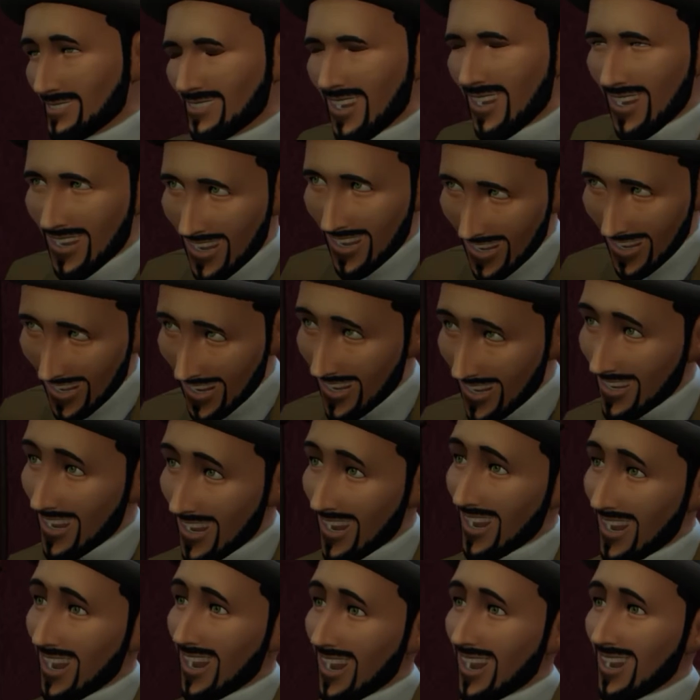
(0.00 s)
it's
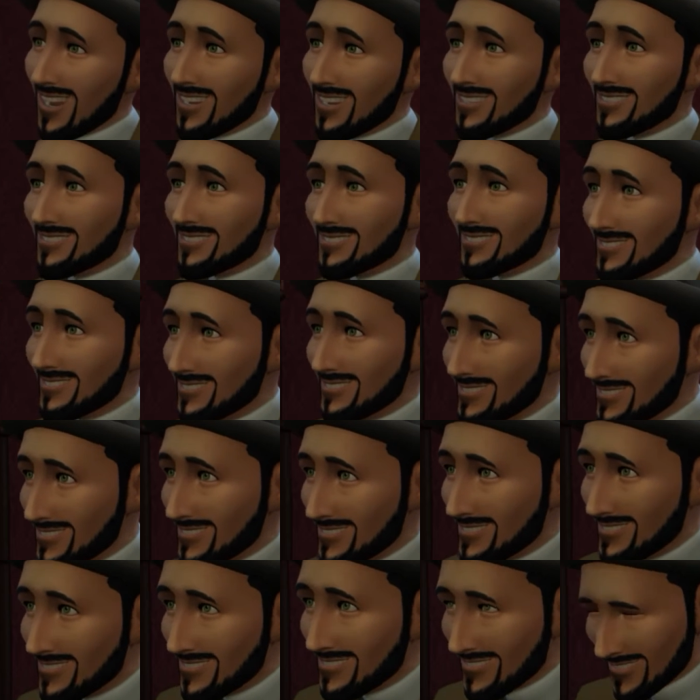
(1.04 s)
marvellous to
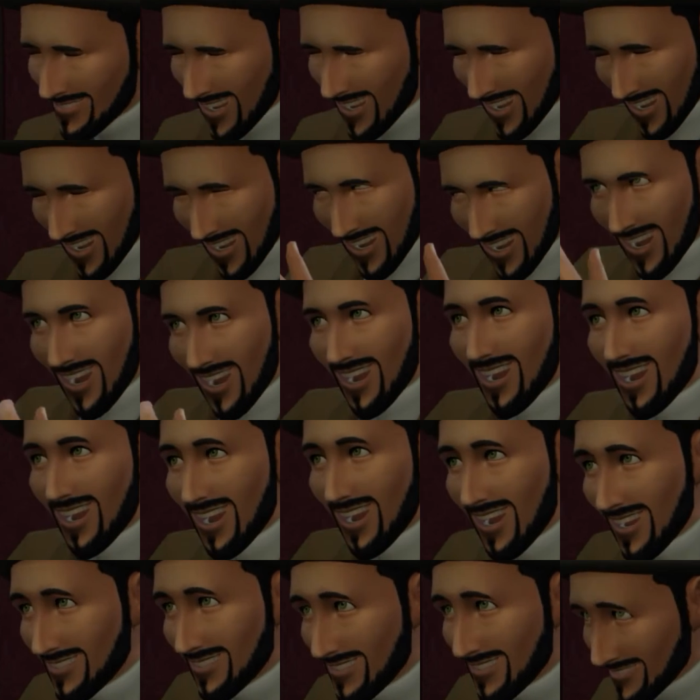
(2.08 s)
think that I had all
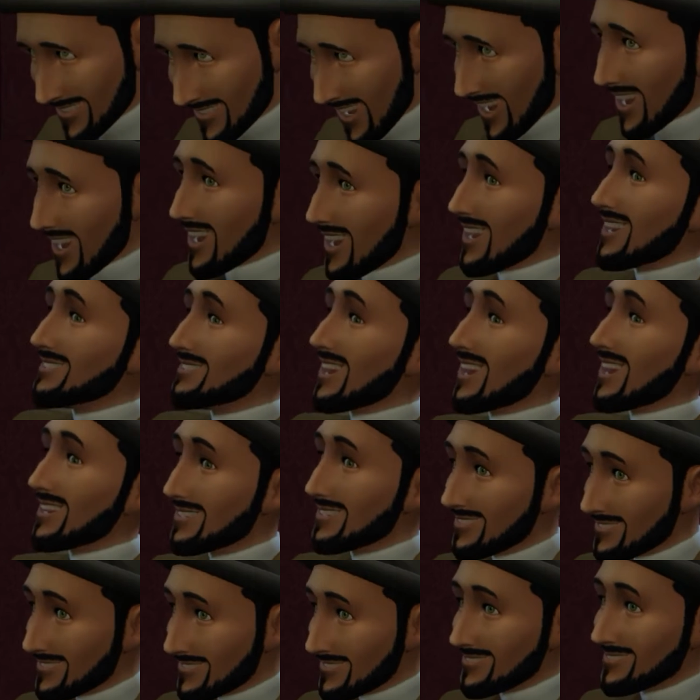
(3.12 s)
that evidence in my
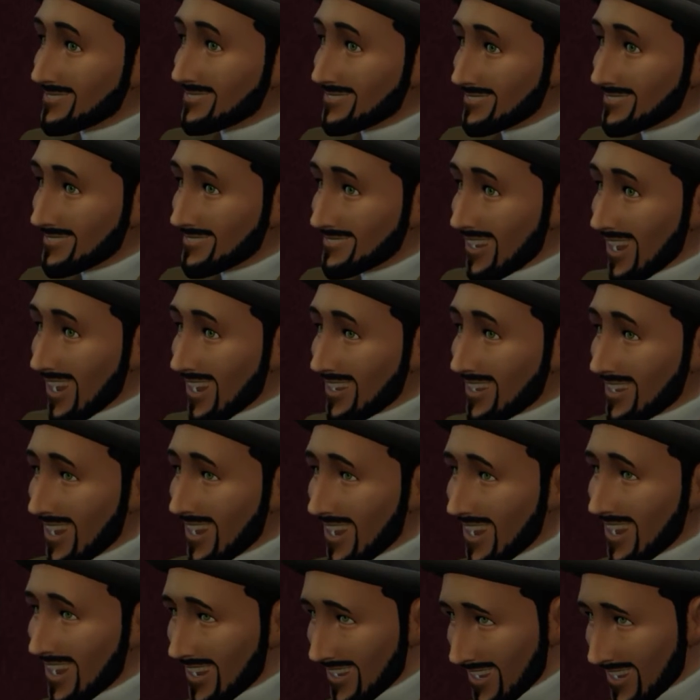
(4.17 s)
hand and never
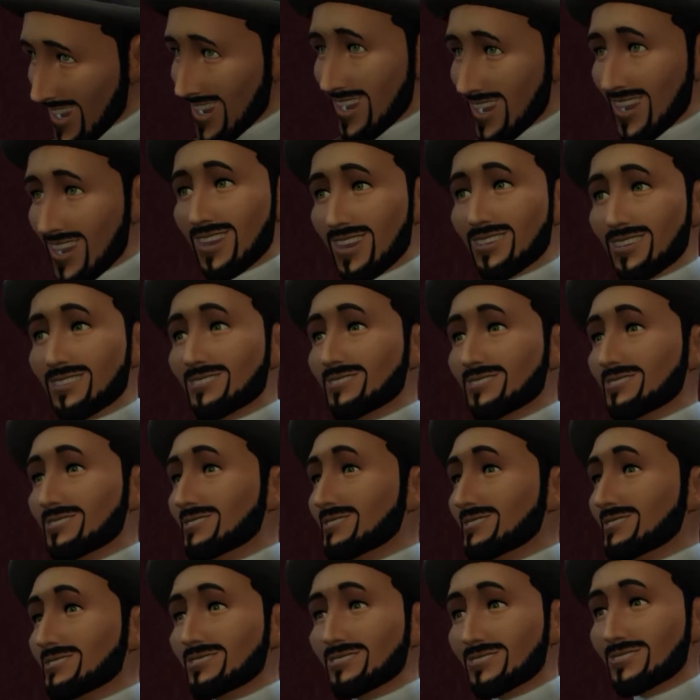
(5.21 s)
knew it.
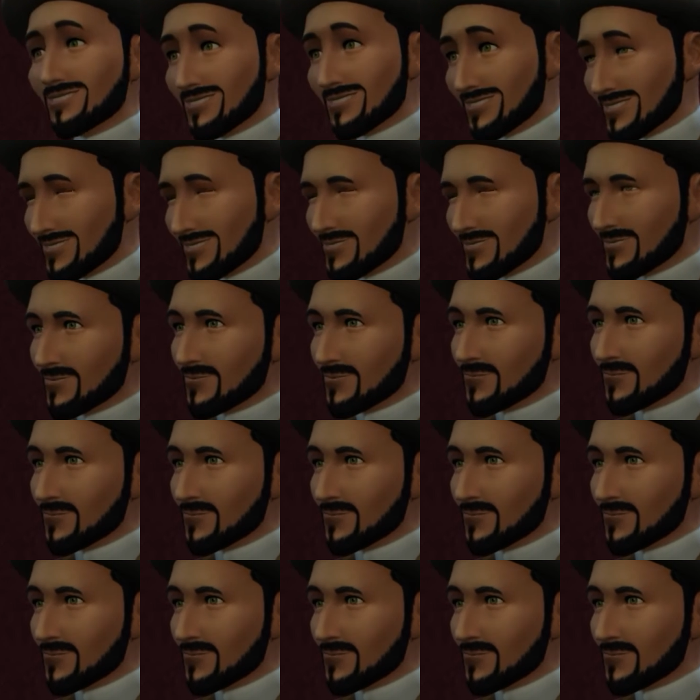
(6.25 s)
I had